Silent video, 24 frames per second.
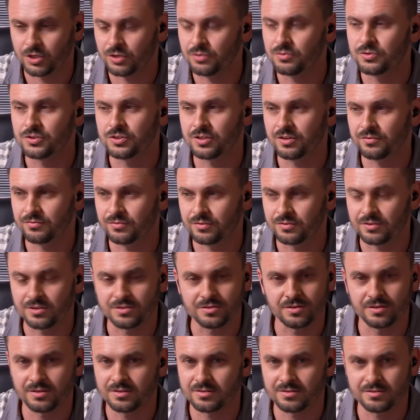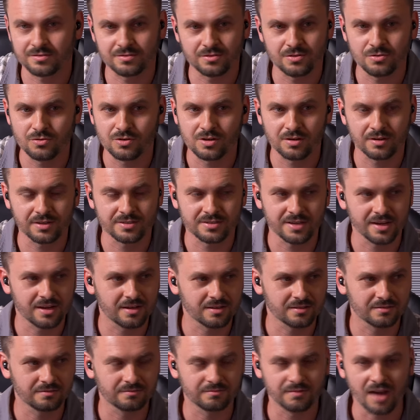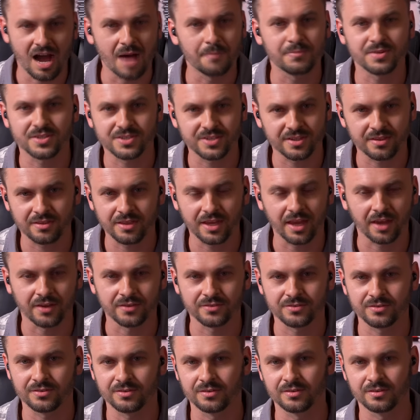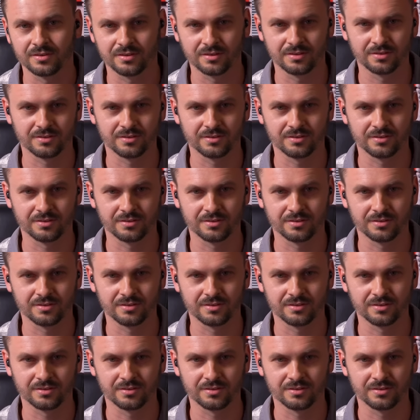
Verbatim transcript: Huge difference. It's, it's two. It's like opposite things.